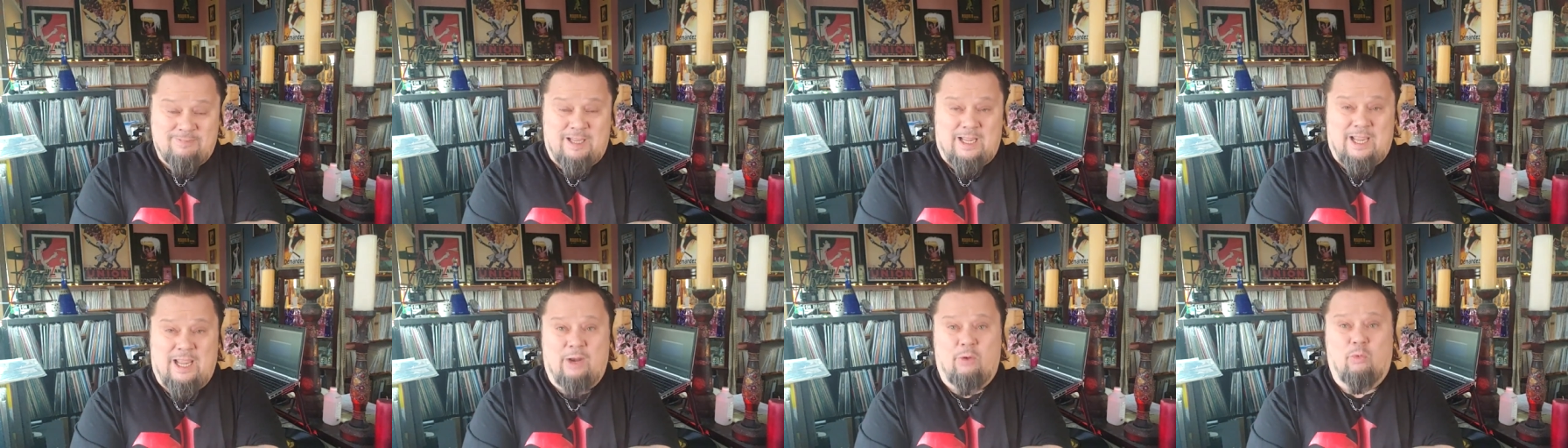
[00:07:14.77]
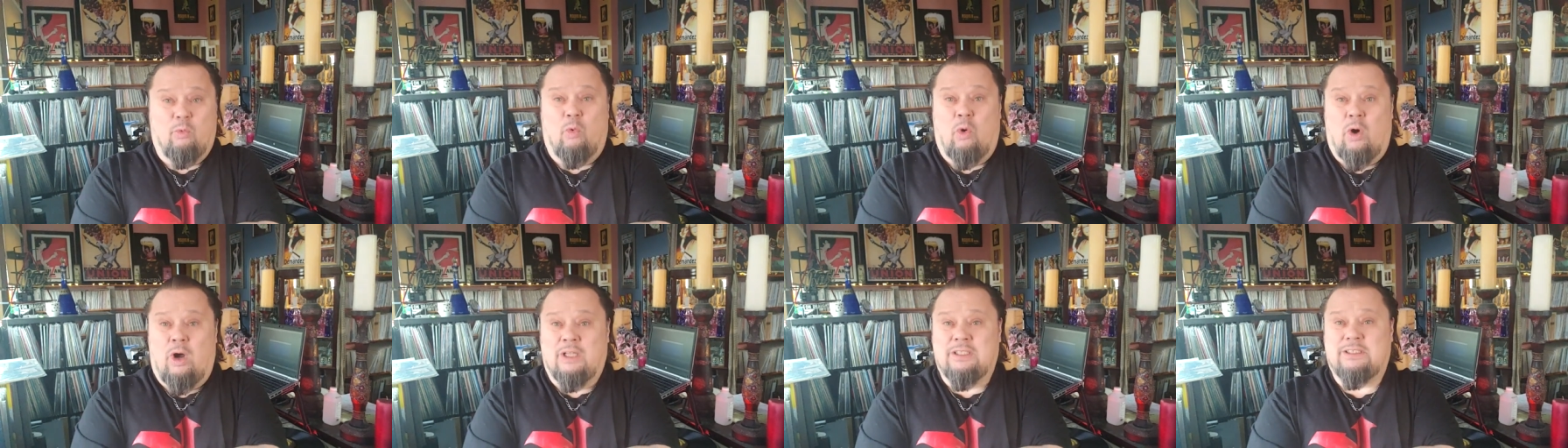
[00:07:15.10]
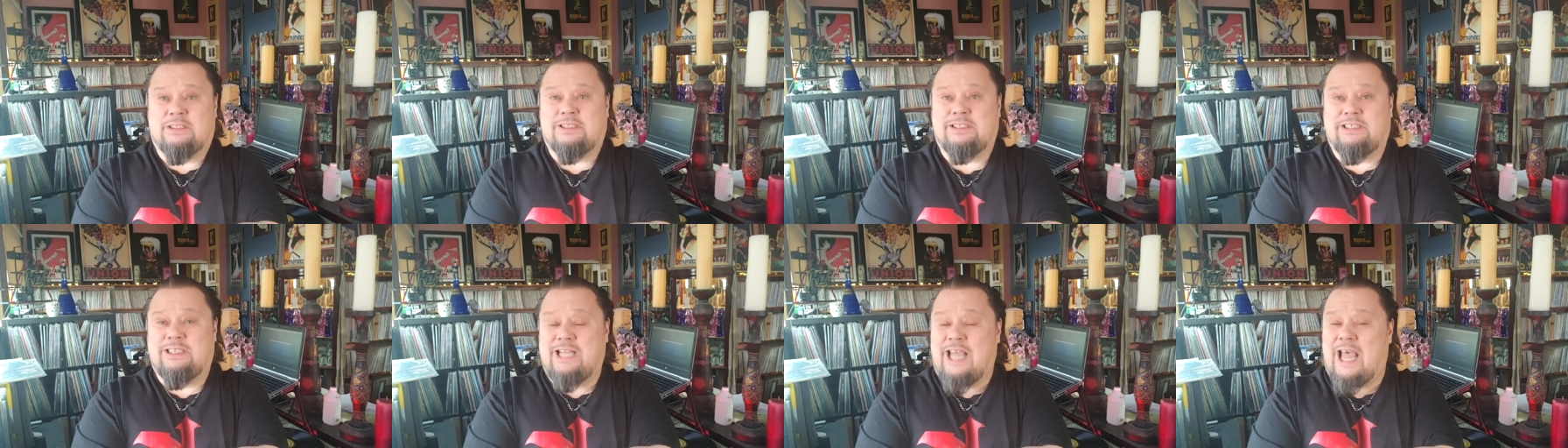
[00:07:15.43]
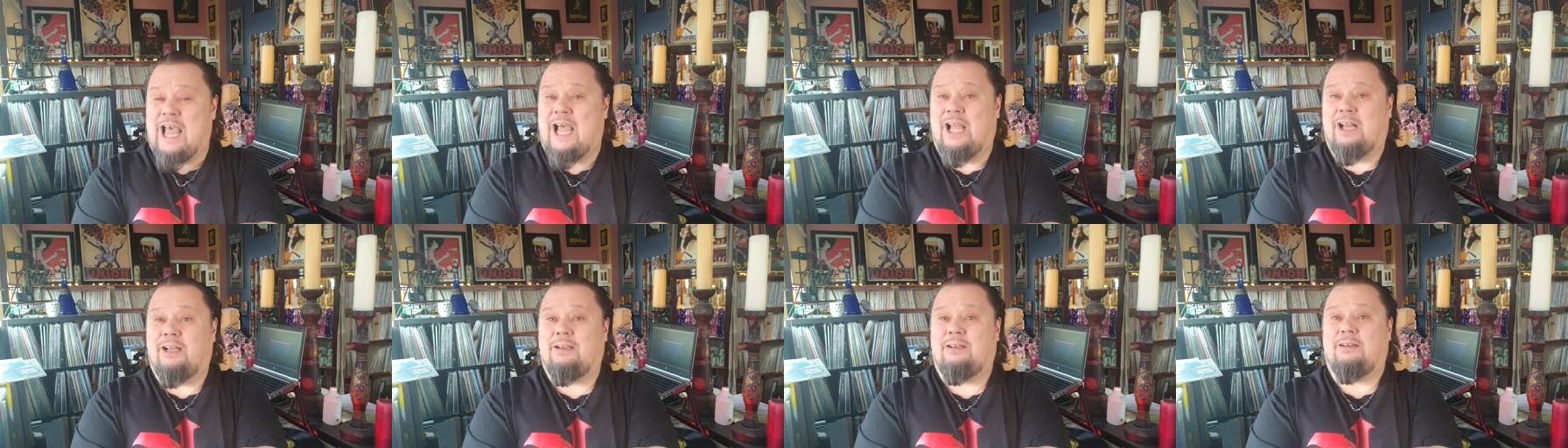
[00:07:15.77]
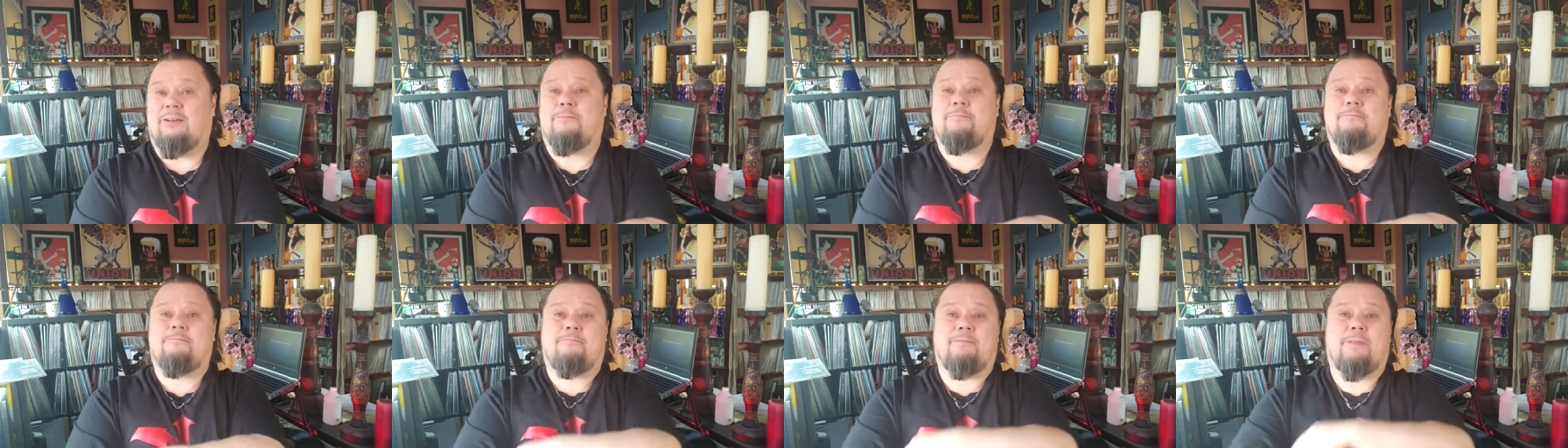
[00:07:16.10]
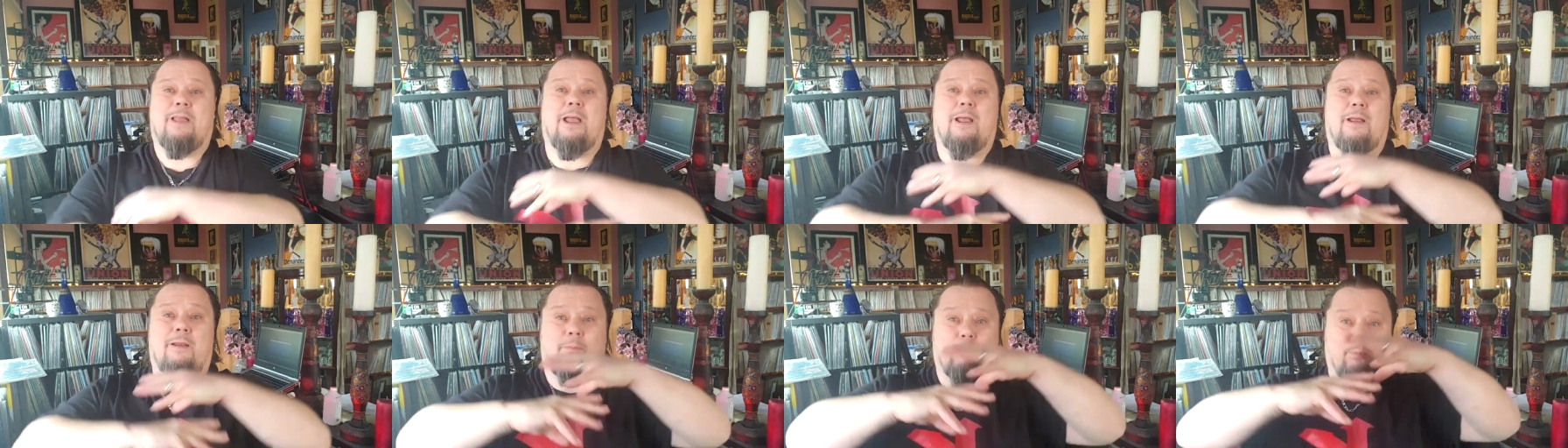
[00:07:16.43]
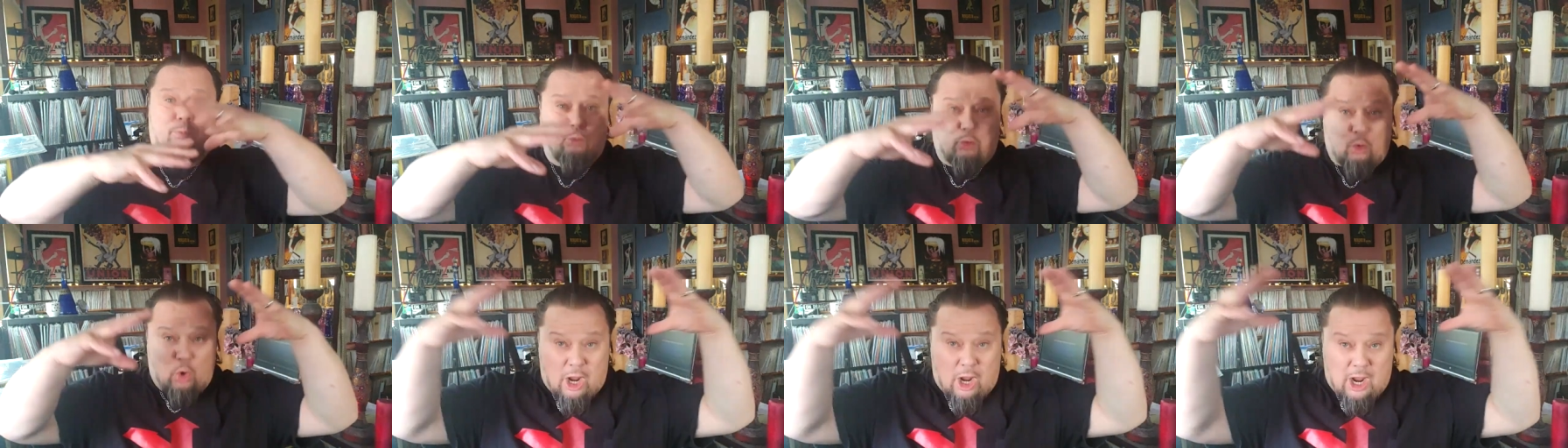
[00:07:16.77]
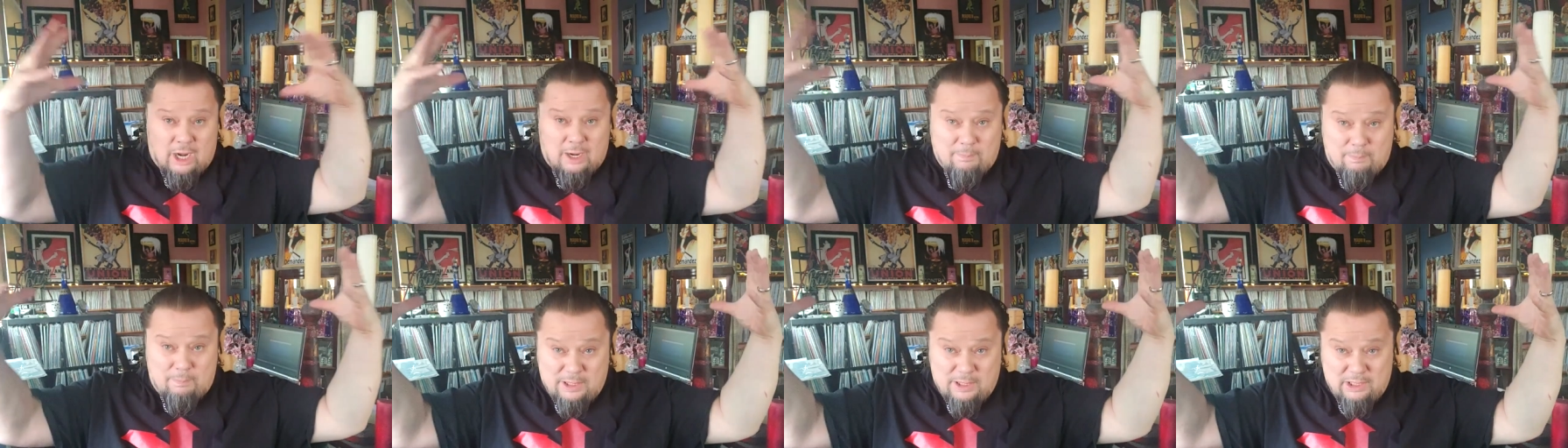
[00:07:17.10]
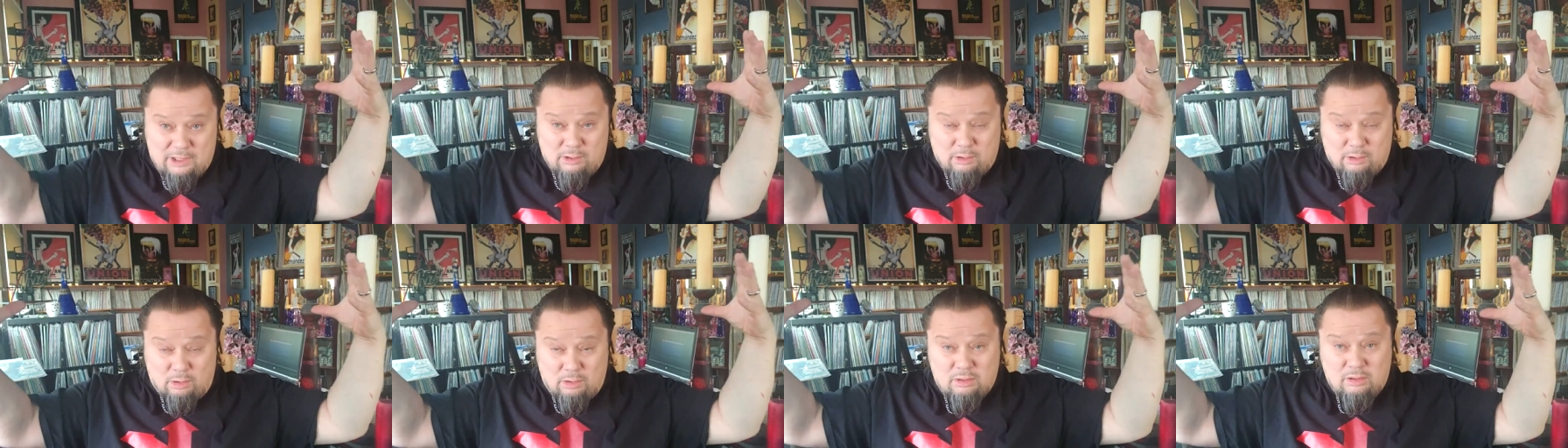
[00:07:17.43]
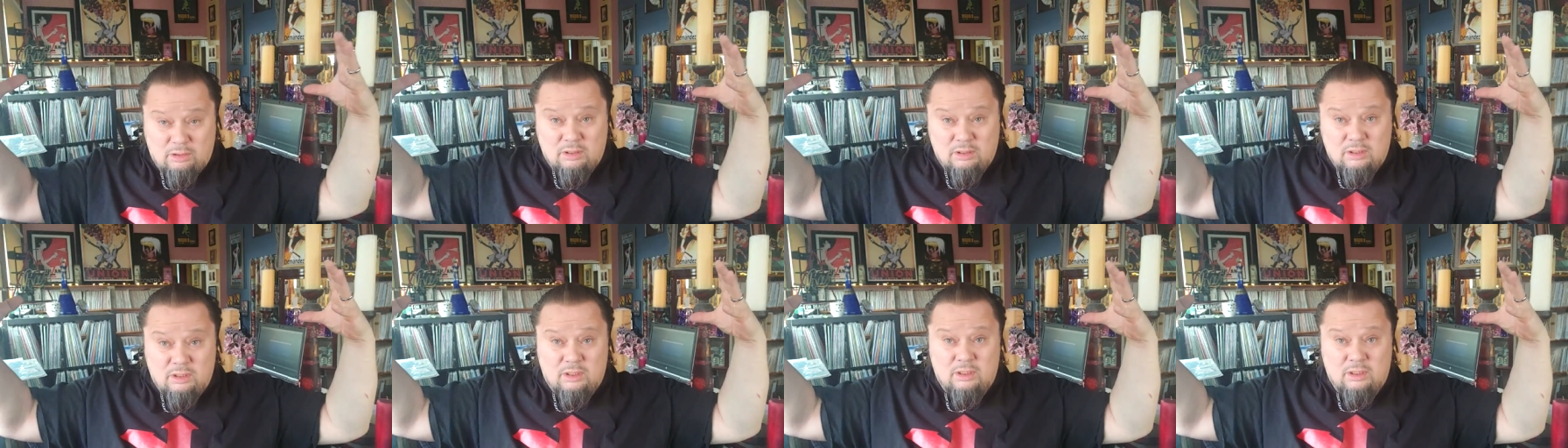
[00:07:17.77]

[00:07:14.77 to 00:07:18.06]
And once that broad appeal